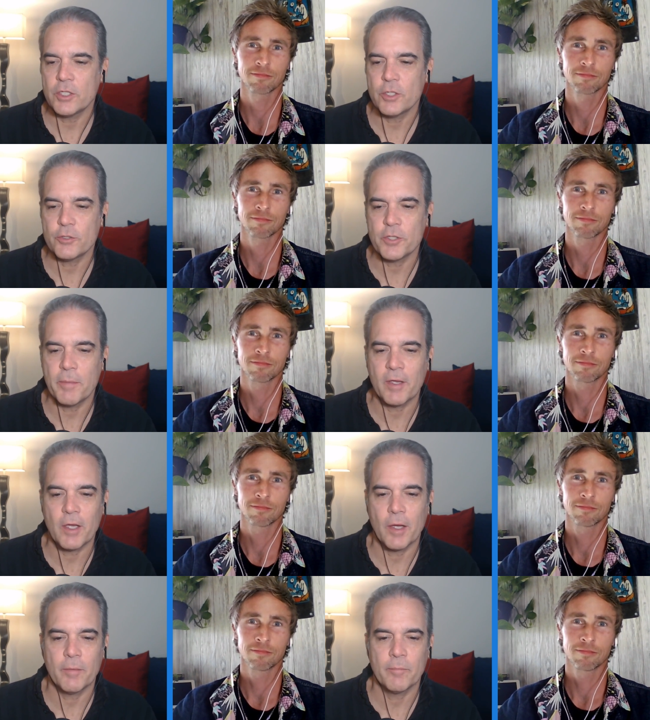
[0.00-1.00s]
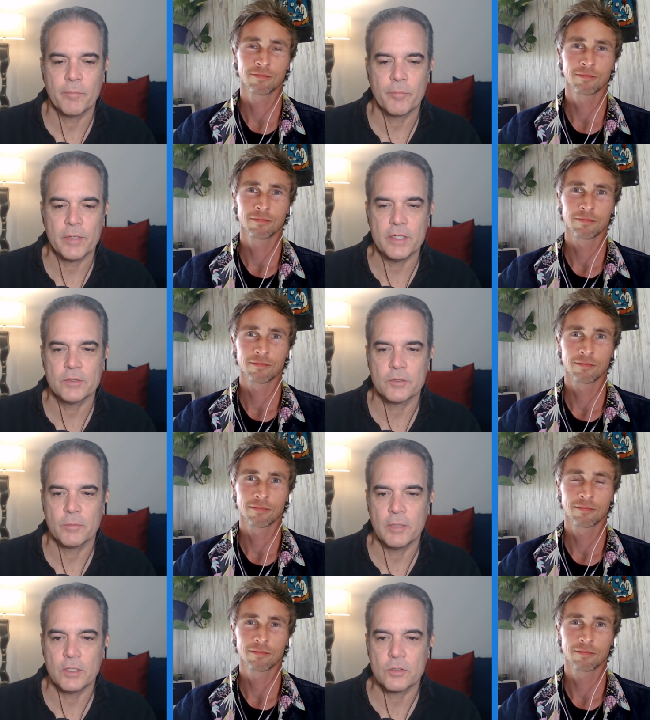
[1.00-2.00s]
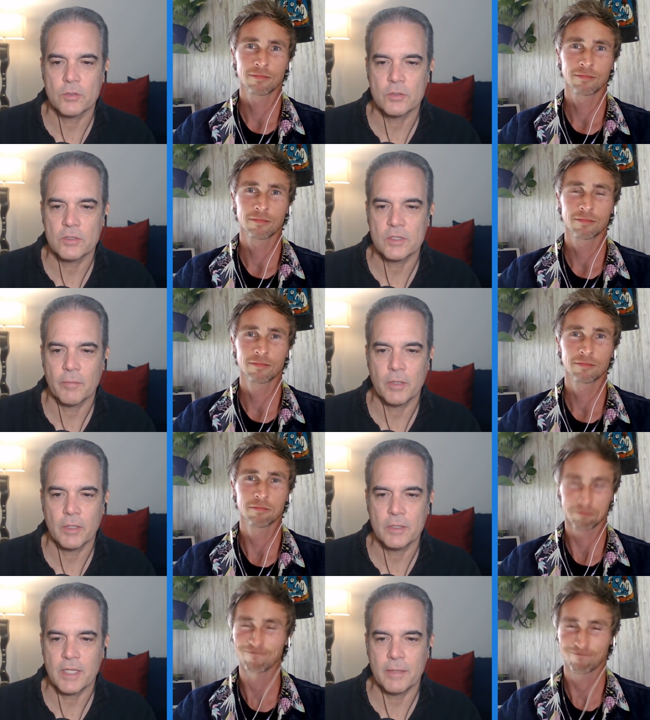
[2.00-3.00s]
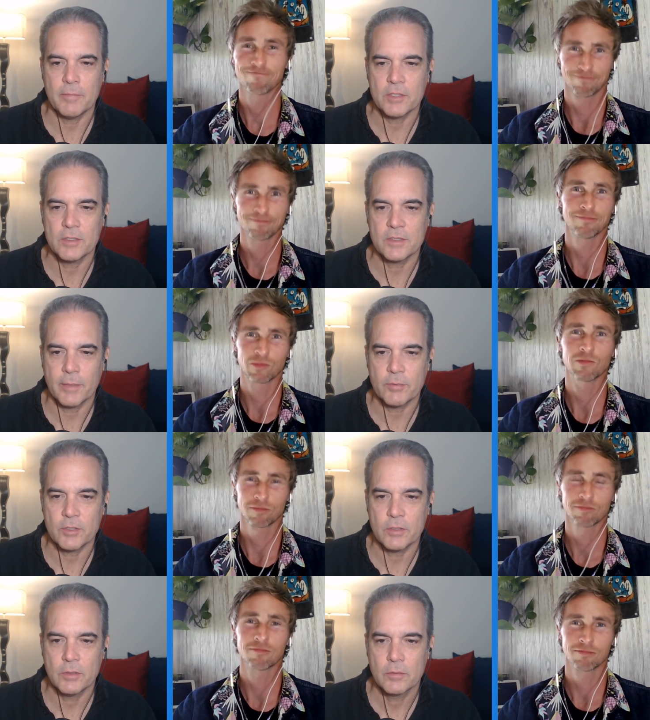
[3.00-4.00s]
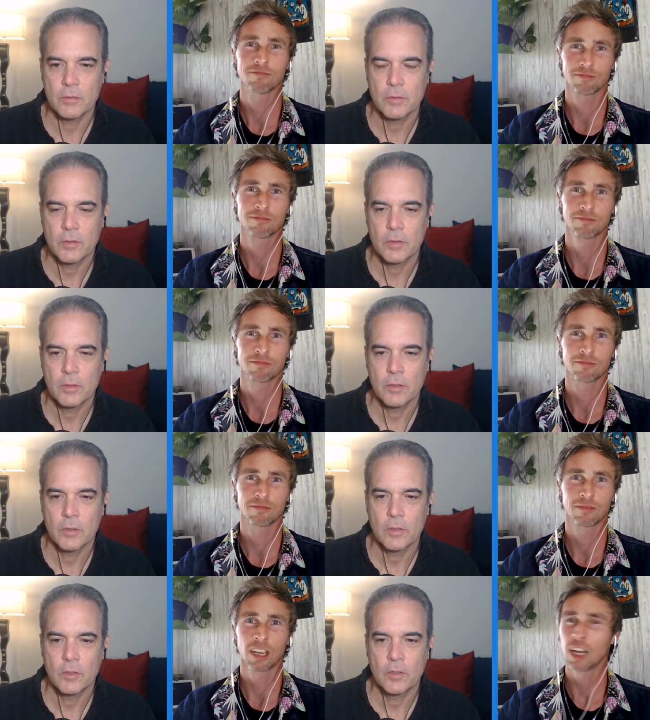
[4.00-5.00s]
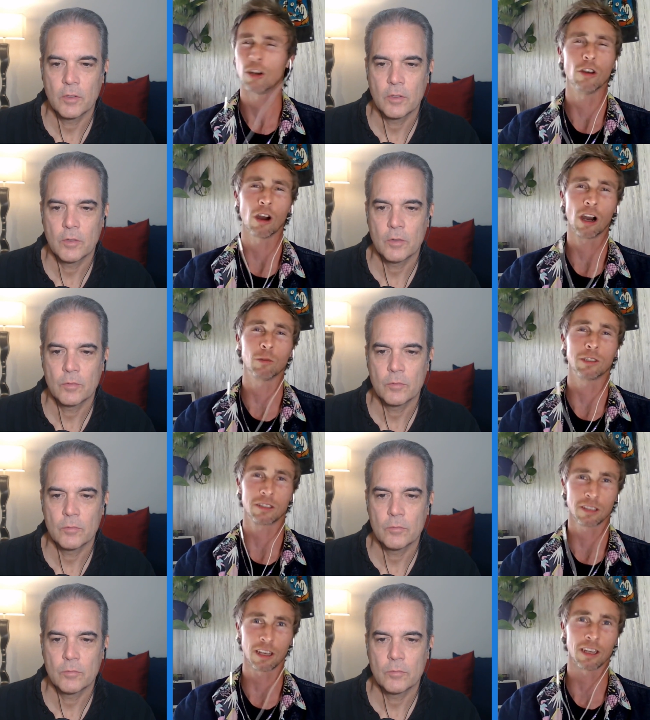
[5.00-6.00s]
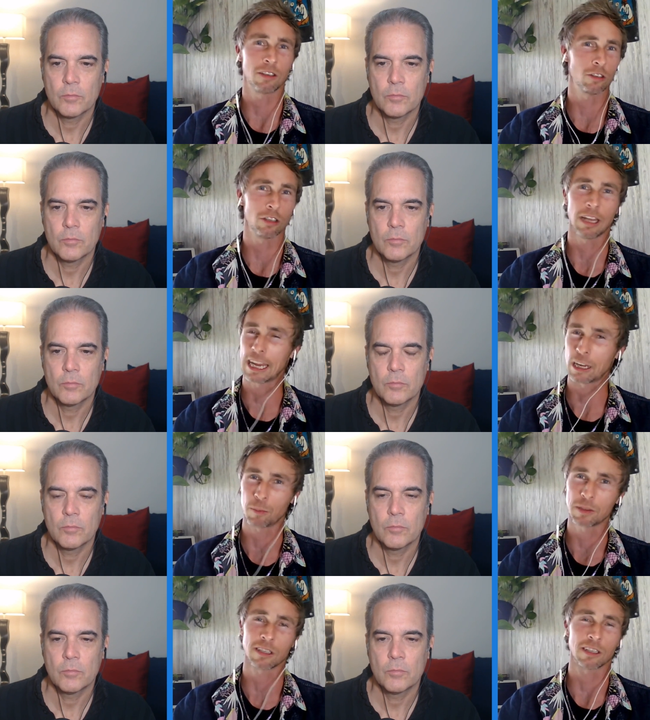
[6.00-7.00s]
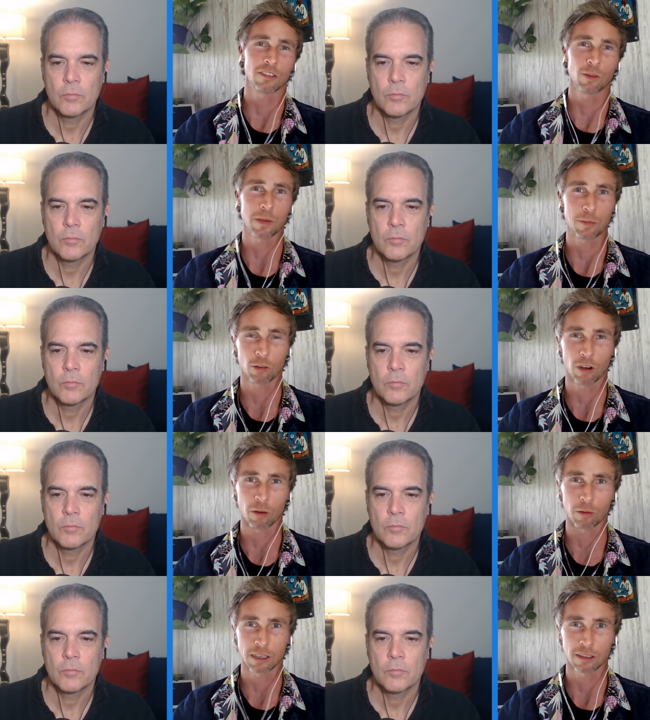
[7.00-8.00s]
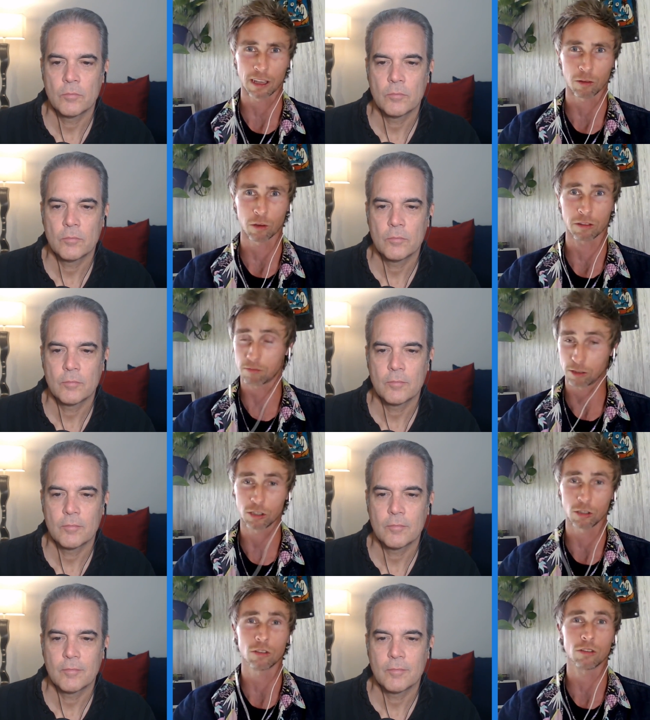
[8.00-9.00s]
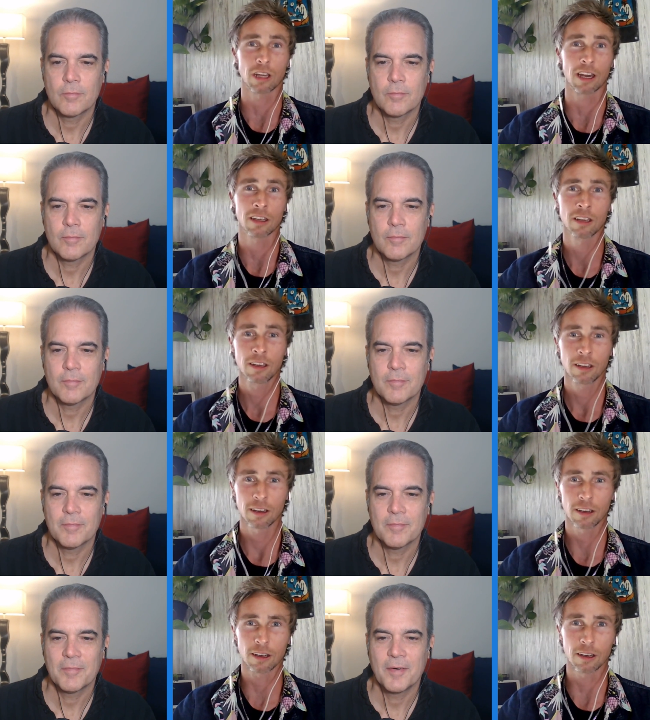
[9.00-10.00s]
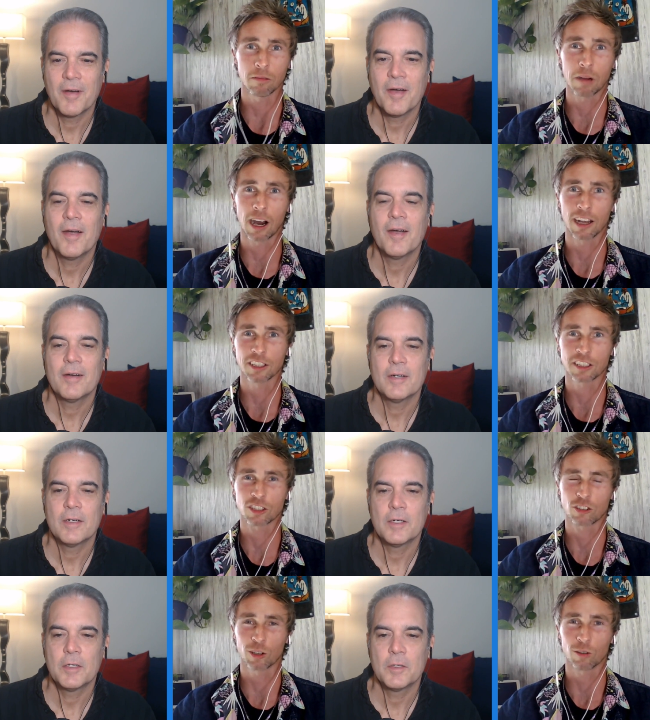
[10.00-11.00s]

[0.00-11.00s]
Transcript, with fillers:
Speaker 1: usually become priests or ministers or something. Is that a misconception?
Speaker 2: No, I would say a good 80% of the people who I went there with do do that. Um, I just struggle